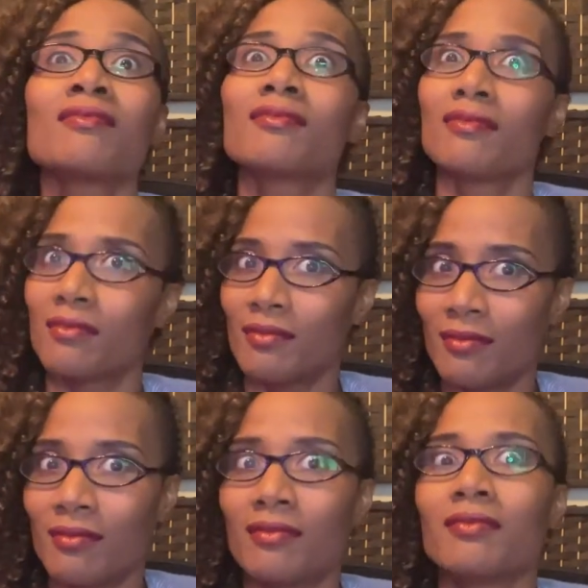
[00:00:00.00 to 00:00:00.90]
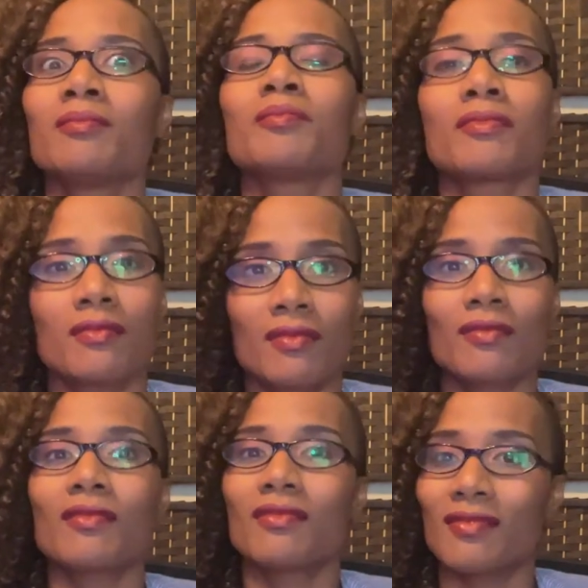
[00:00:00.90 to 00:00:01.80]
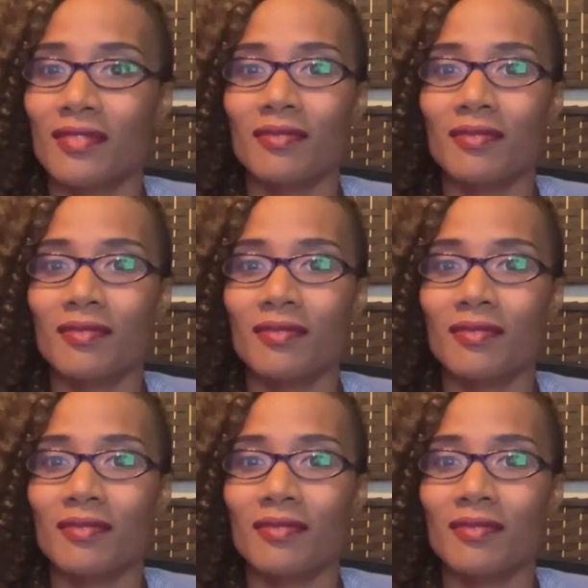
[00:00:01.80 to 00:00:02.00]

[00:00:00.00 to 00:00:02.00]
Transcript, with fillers: to a different person, you know, but